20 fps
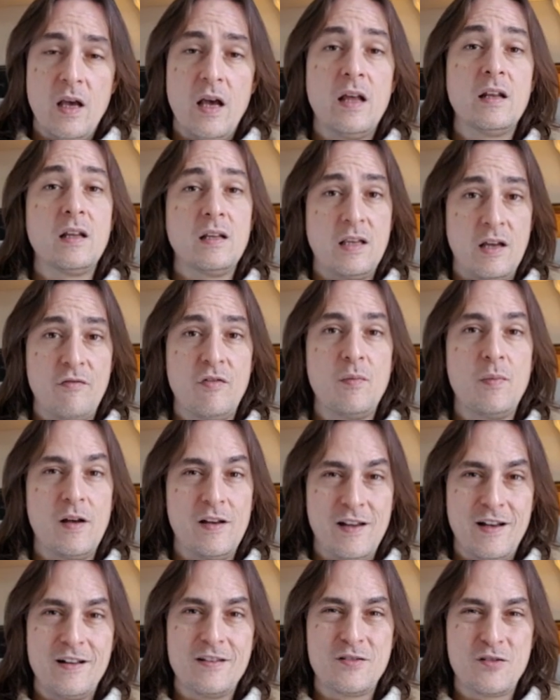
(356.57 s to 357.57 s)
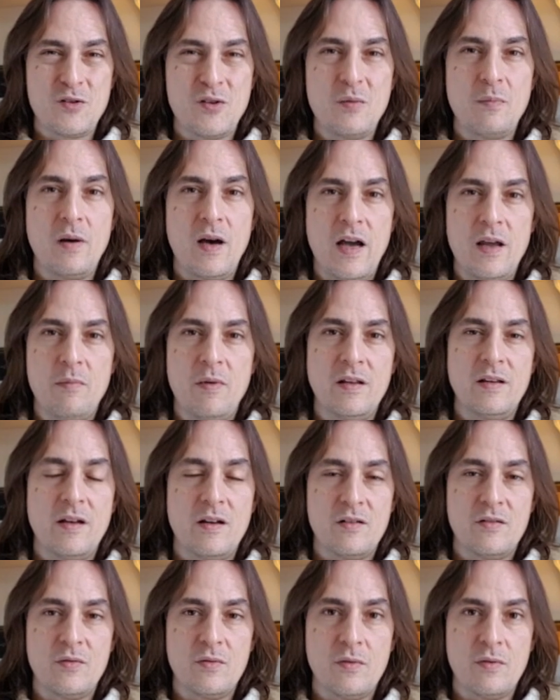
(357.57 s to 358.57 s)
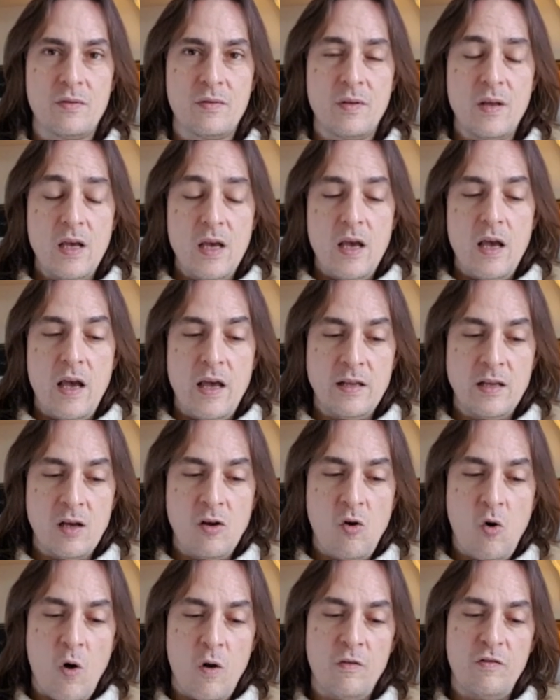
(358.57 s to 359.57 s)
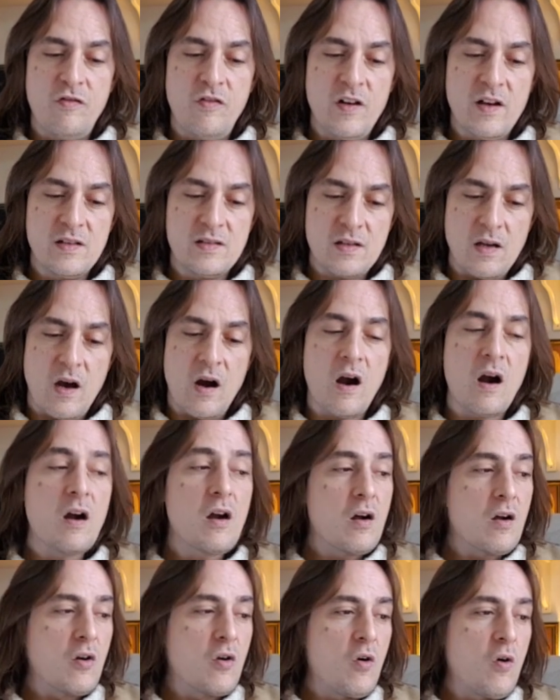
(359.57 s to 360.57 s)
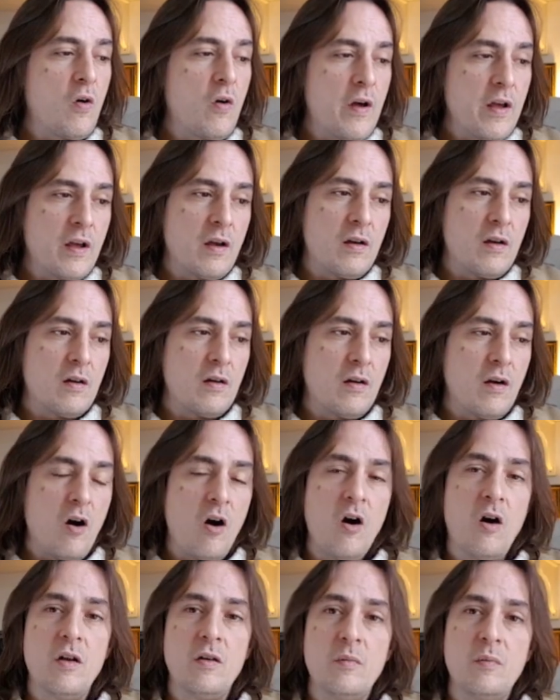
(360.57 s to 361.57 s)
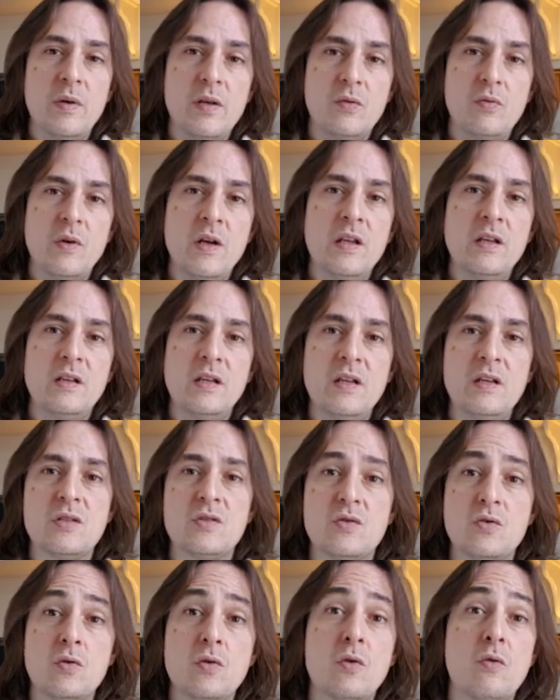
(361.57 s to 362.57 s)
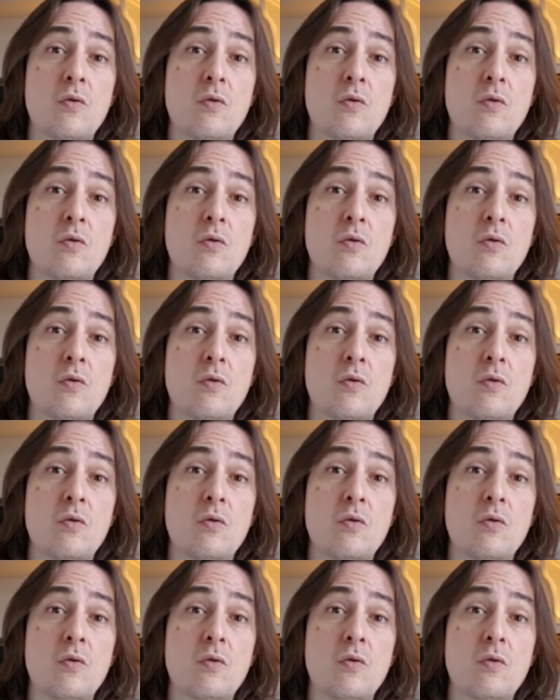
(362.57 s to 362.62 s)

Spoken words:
and that everybody else should abide by their truth. And the conflicts are going on between these two